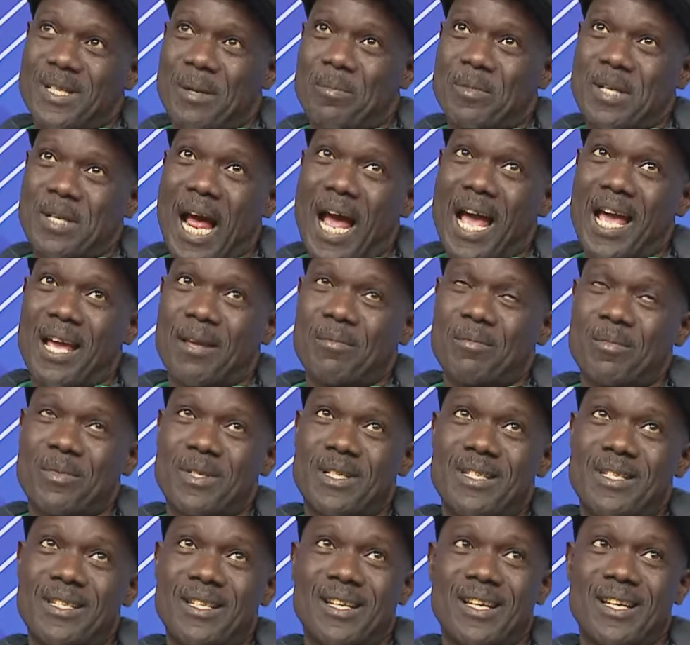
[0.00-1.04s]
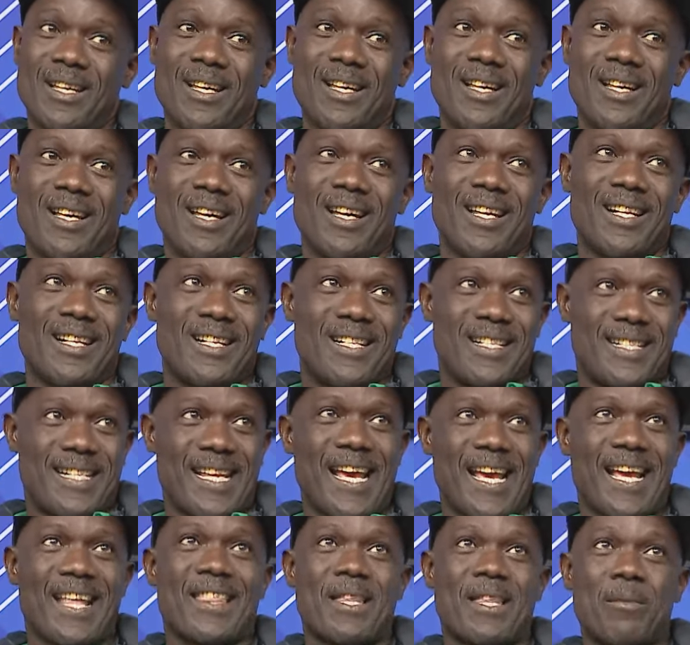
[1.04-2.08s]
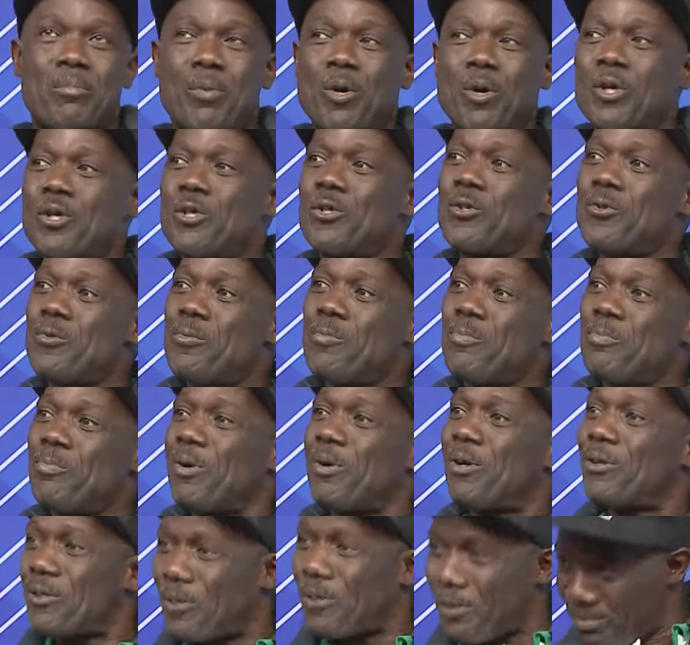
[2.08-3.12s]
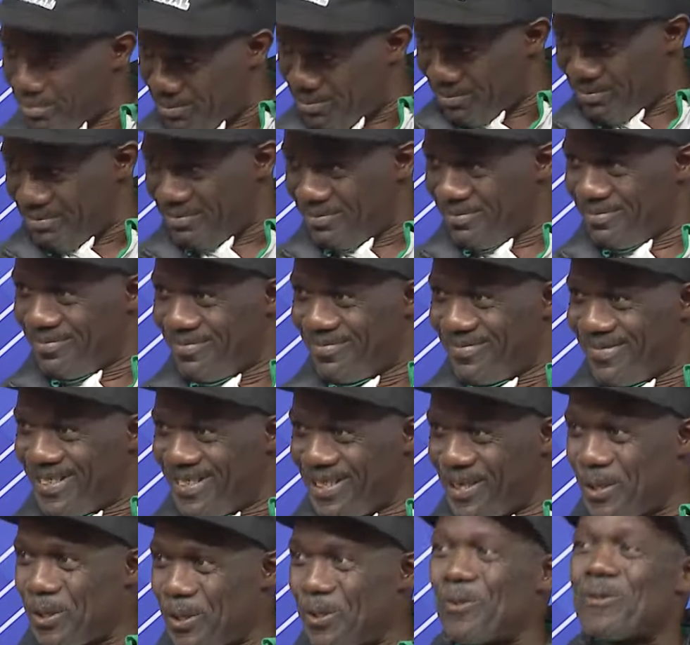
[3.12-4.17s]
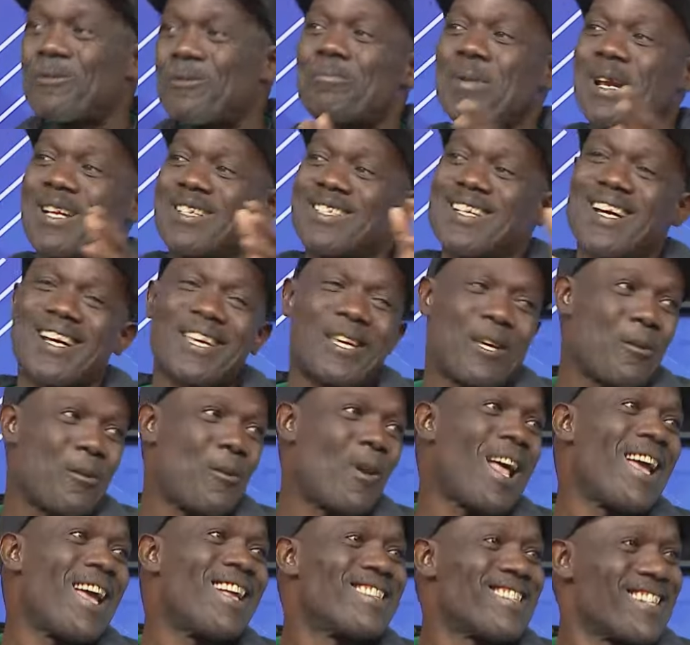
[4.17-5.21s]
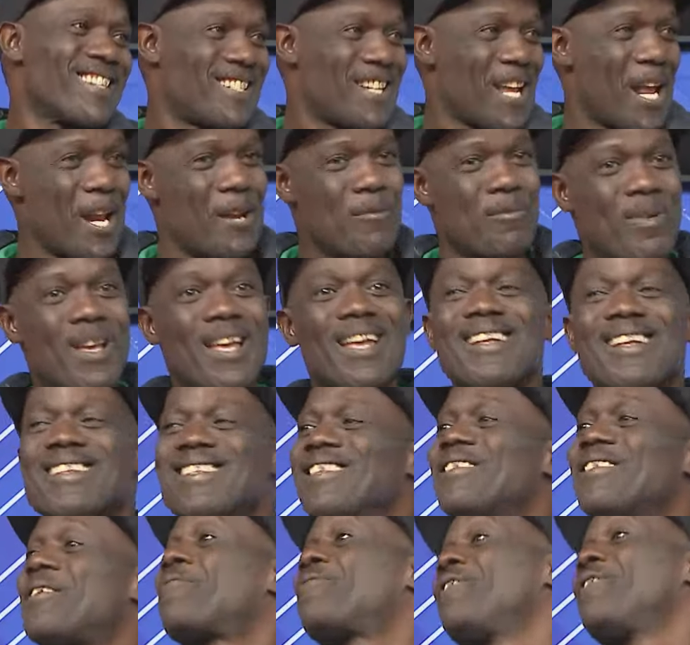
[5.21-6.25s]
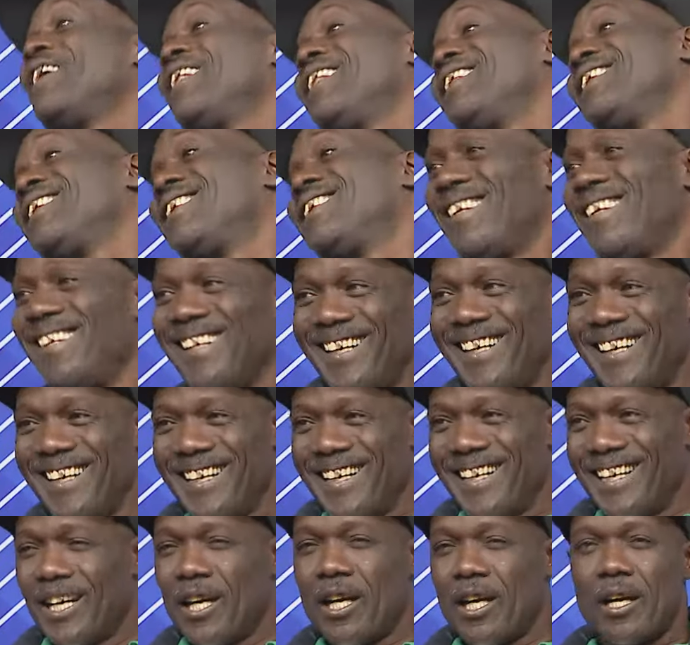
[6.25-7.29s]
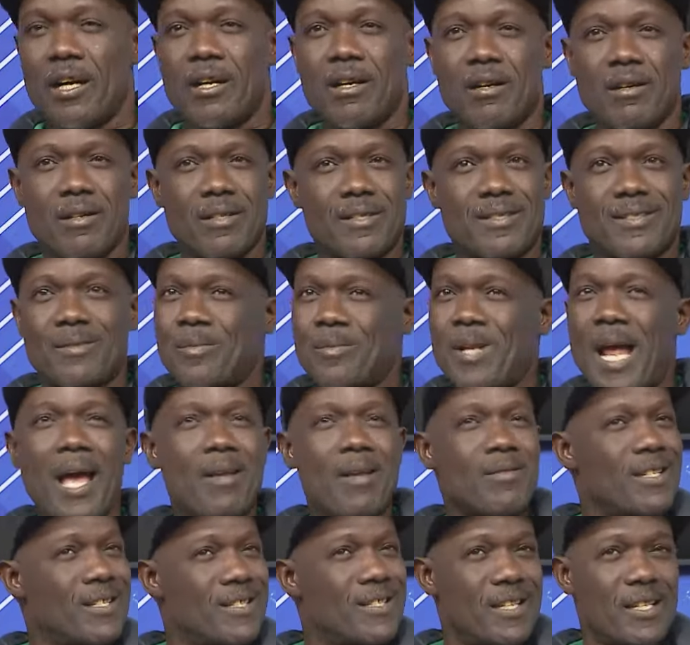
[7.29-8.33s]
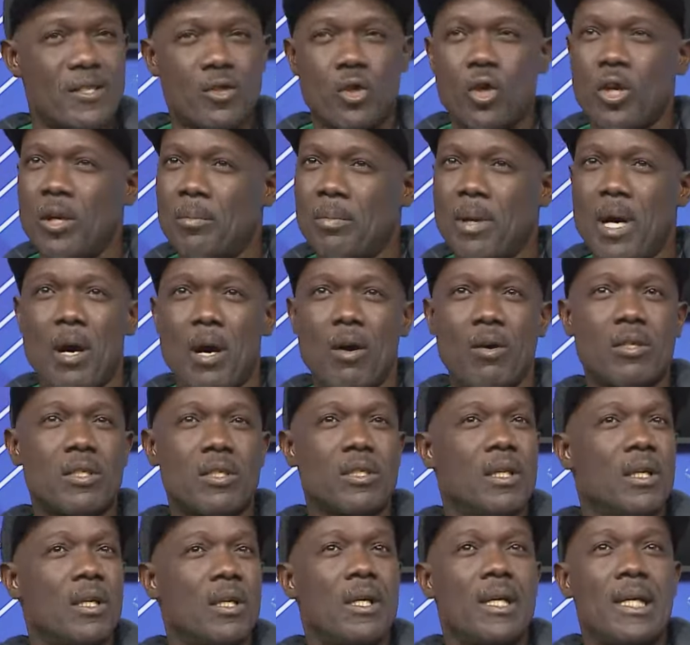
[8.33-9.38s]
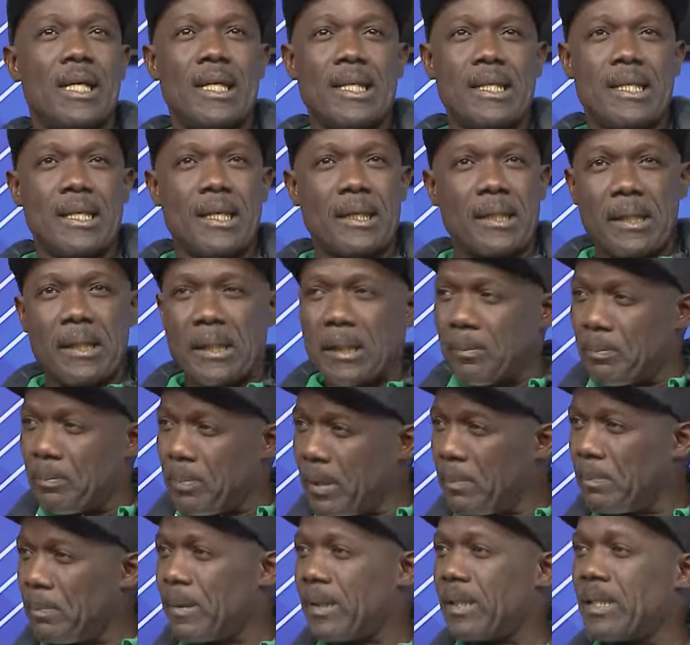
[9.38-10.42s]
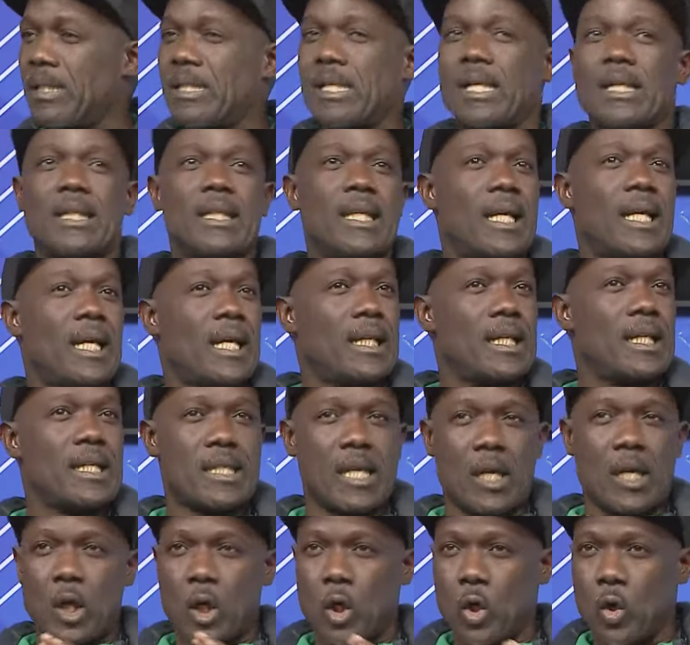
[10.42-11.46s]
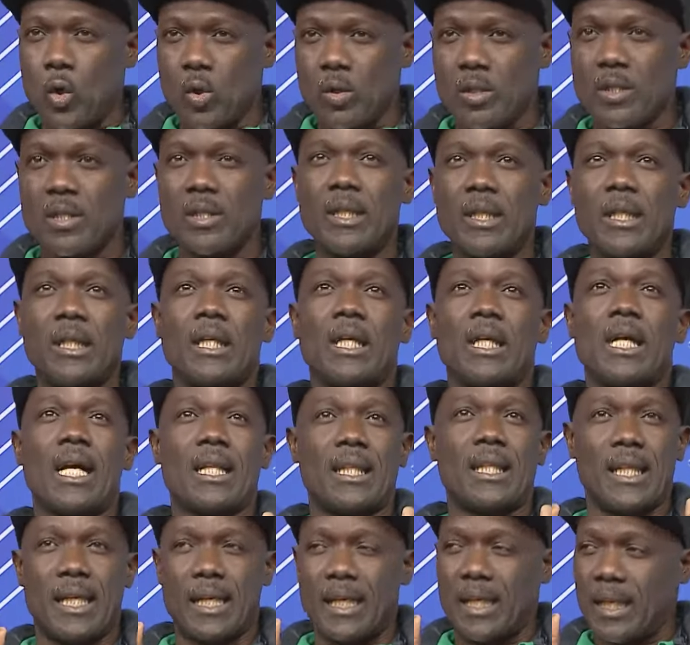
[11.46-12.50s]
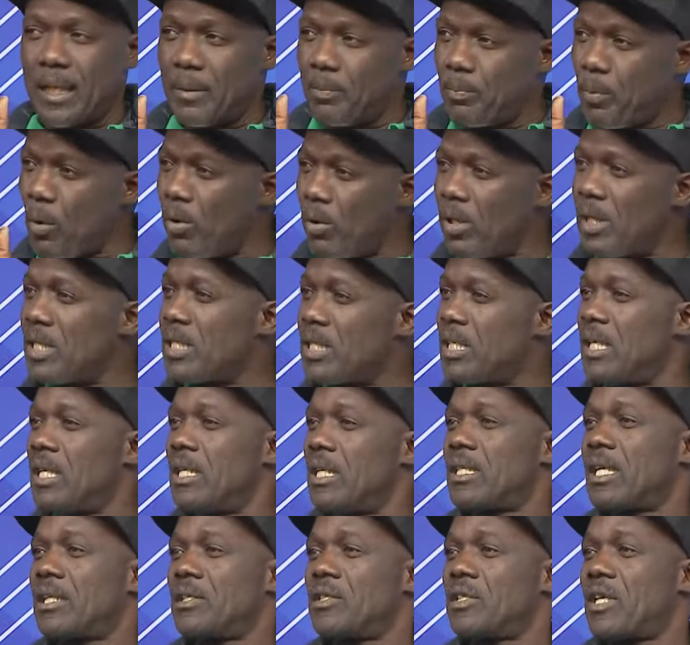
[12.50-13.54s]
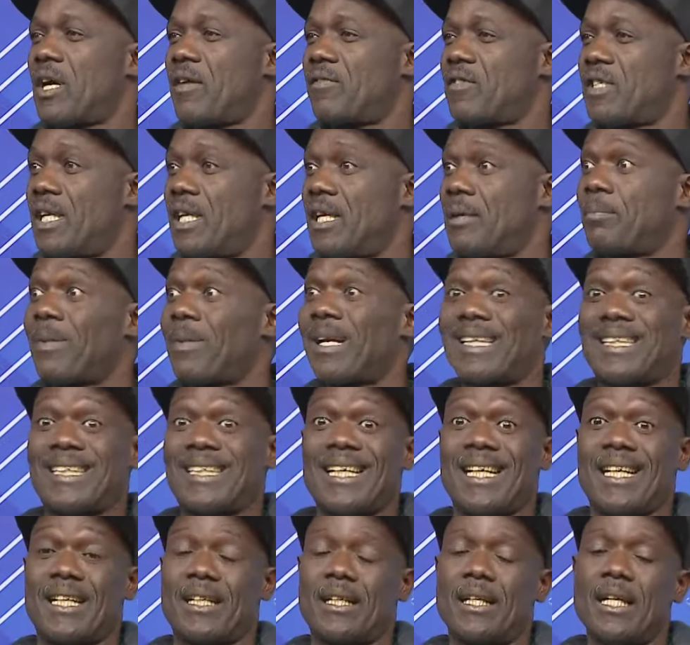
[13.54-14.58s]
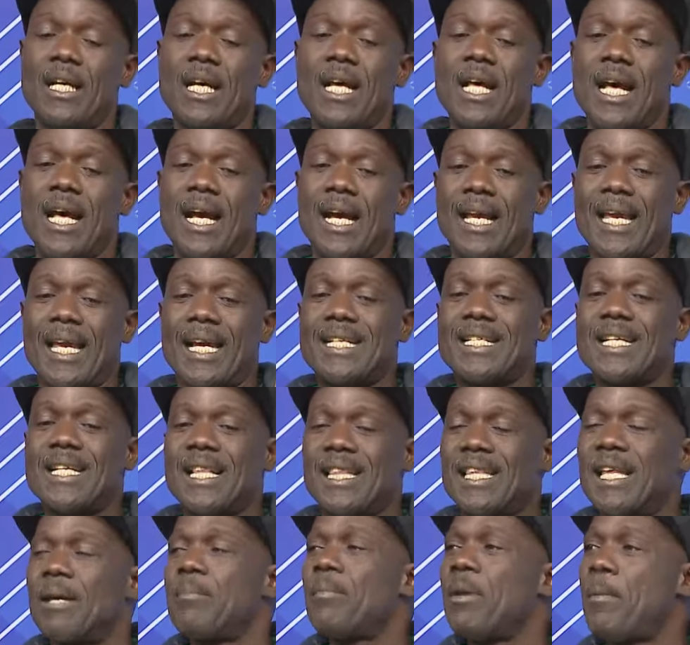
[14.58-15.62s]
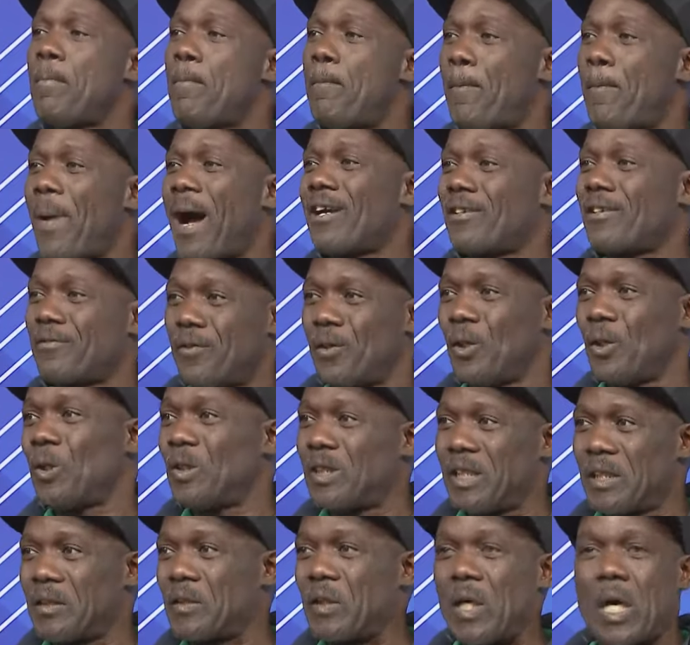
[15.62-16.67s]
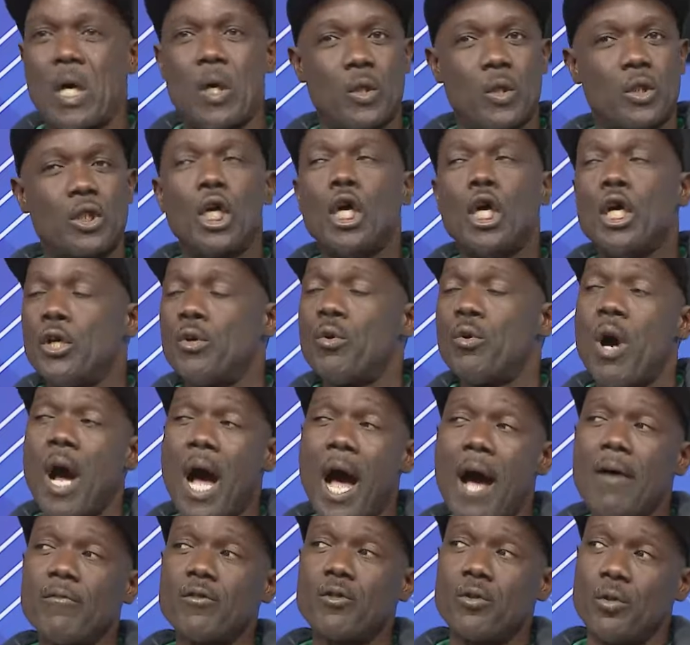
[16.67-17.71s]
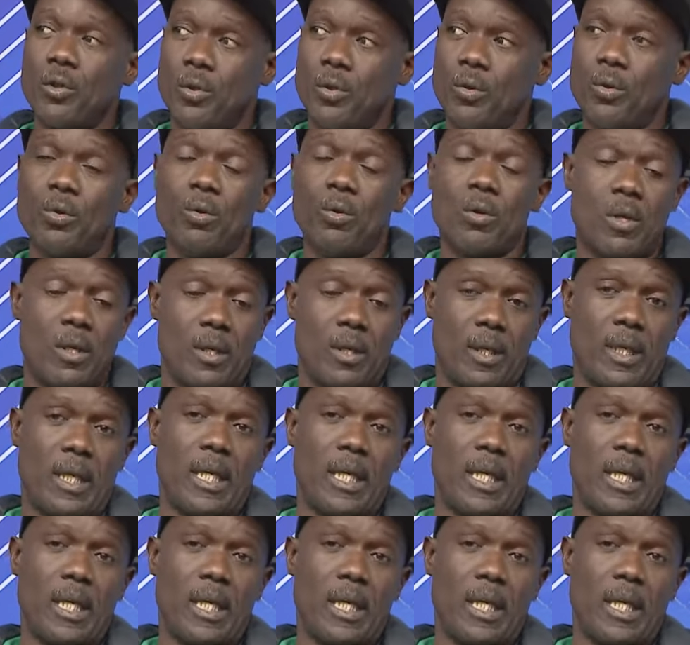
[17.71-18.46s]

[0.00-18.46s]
sometimes take the boardroom bottom to spectacular entertainment in the field. yes. Because sometimes it's just all about reading papers and mm -hmm. then it's a closed nini and then policies are drafted but then getting them impactful on the ground mm -hmm. you have to look